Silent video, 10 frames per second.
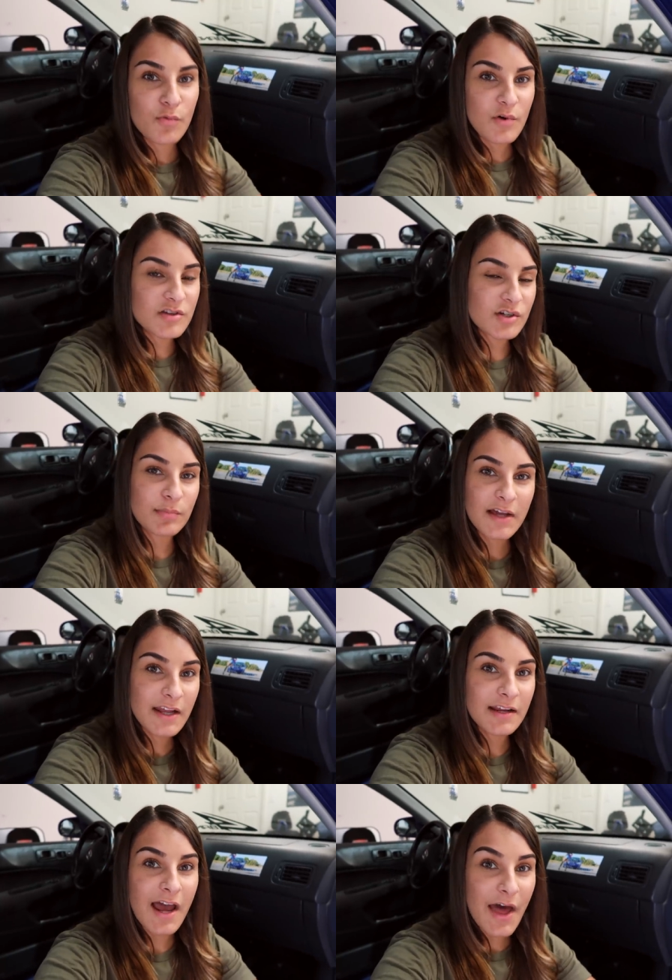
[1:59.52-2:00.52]
Once you're
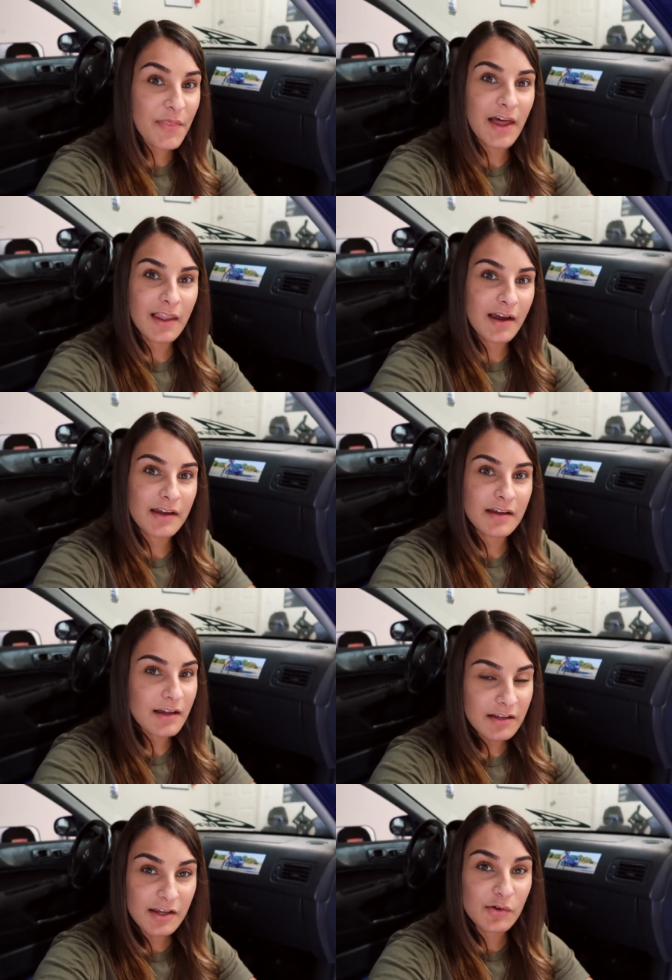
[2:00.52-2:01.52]
planted at that light
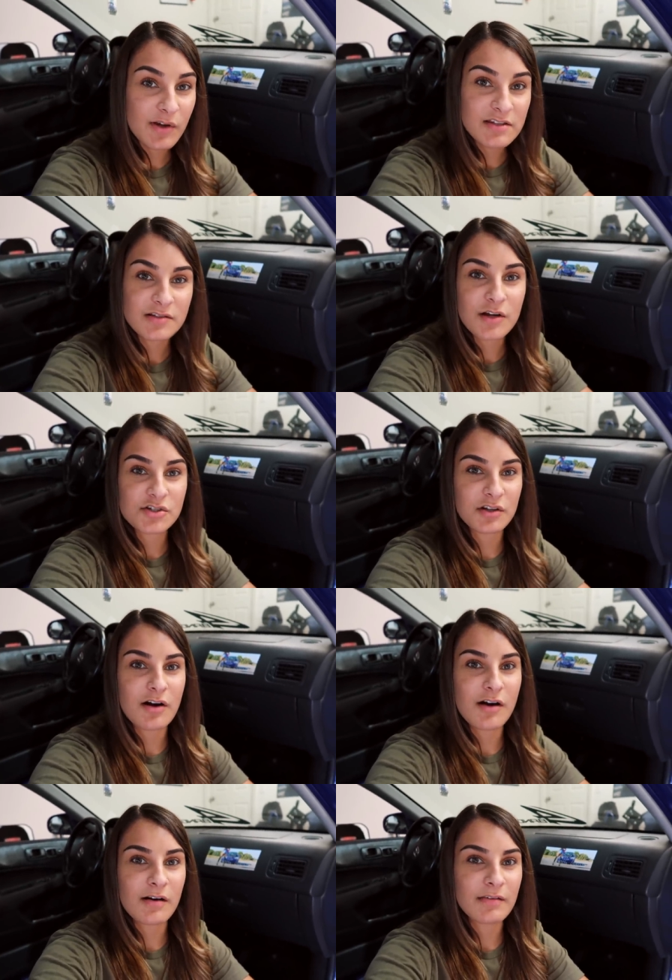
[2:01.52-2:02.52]
and getting ready to launch the
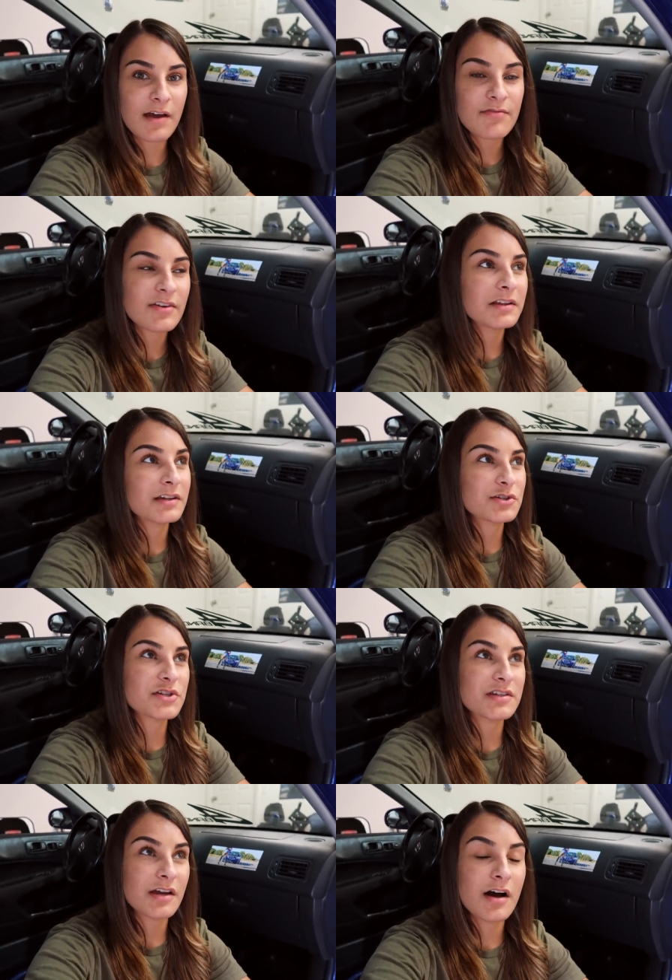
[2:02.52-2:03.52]
car, that feeling is just